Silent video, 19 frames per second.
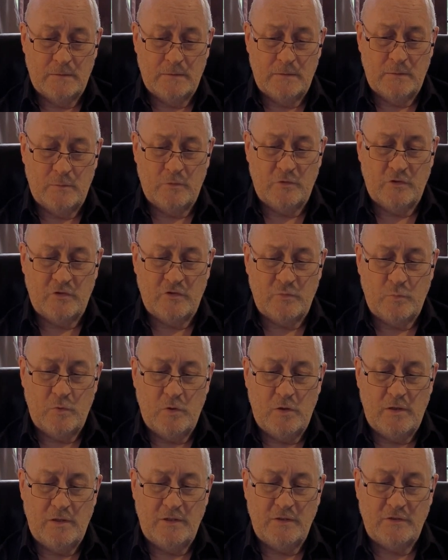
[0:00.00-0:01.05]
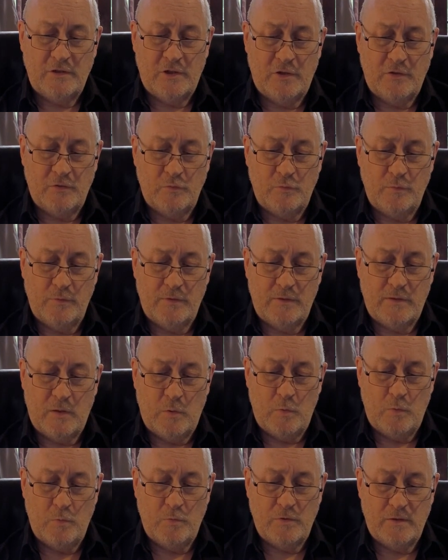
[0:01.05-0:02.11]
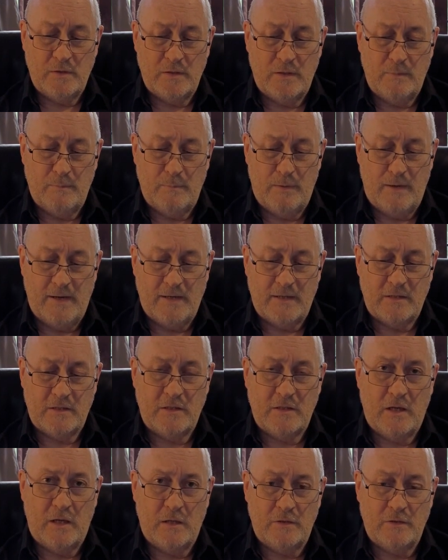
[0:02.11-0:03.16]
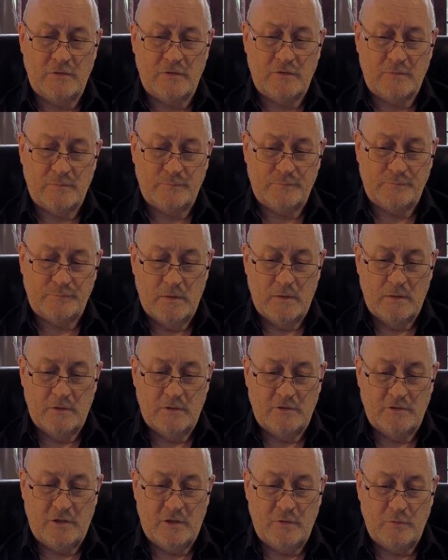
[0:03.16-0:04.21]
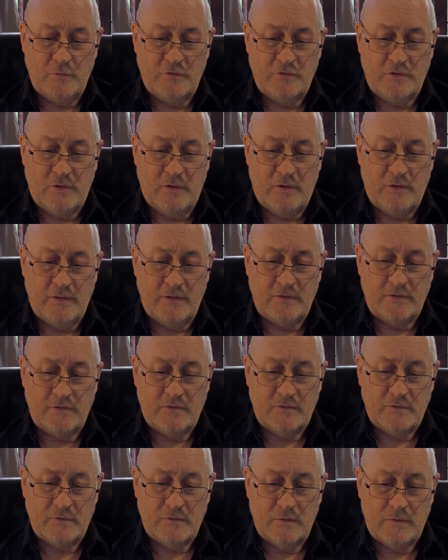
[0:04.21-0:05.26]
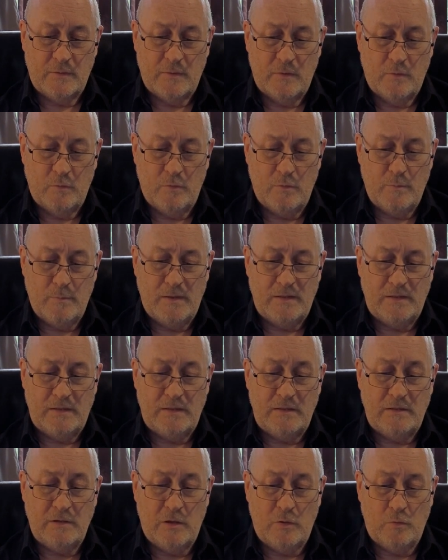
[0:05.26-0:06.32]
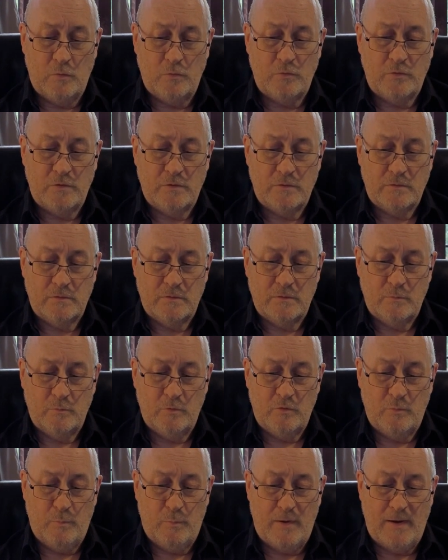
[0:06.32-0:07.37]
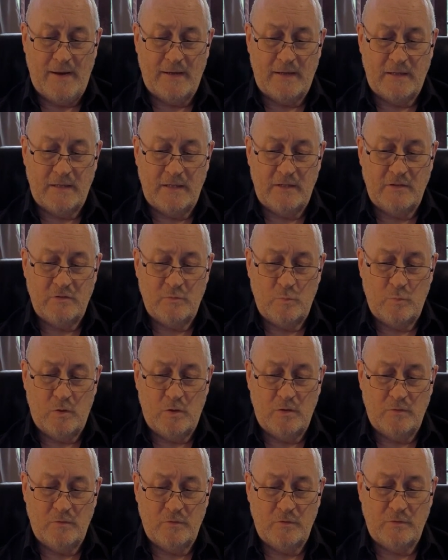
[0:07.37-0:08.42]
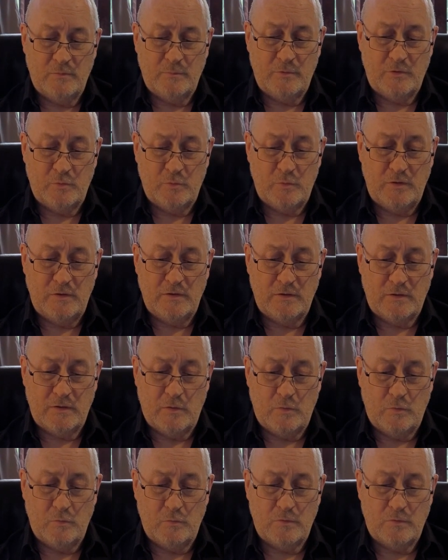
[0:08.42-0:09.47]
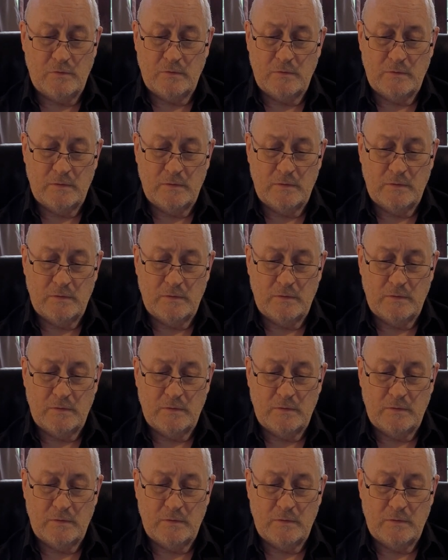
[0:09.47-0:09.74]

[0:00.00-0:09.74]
It was a swirling tunnel with gold and black colours. The tunnel sides were mainly gold, with black interwoven between the gold,